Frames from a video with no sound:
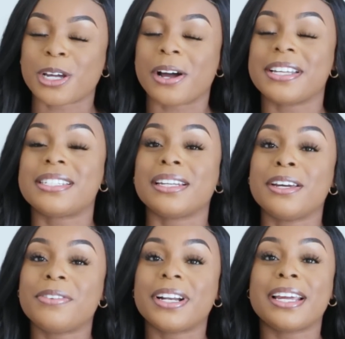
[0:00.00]
saw, it
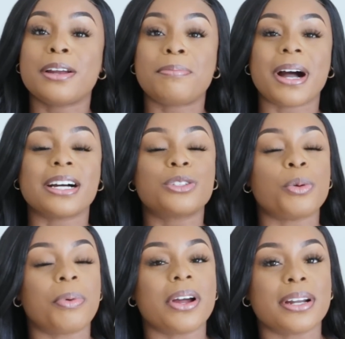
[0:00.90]
delivered in a box. We
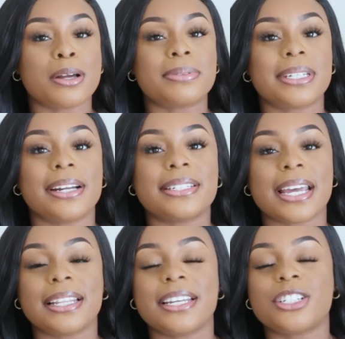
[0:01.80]
brought it upstairs
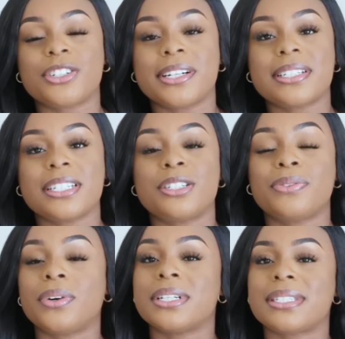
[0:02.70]
and the instructions instructions
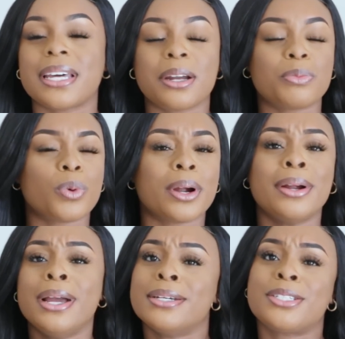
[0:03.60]
for setup were
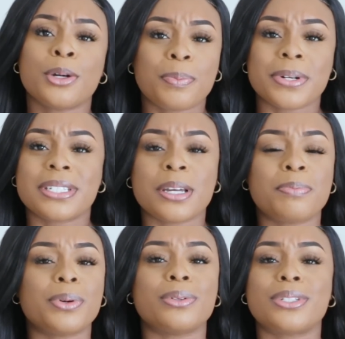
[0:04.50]
super
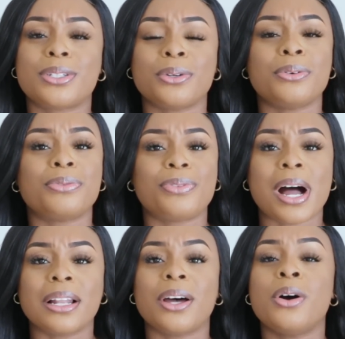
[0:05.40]
simple to
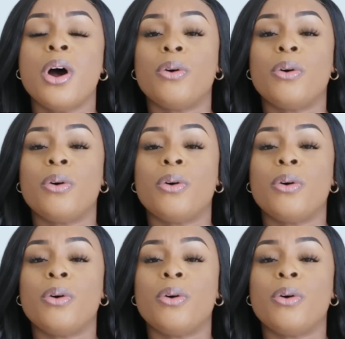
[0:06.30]
follow.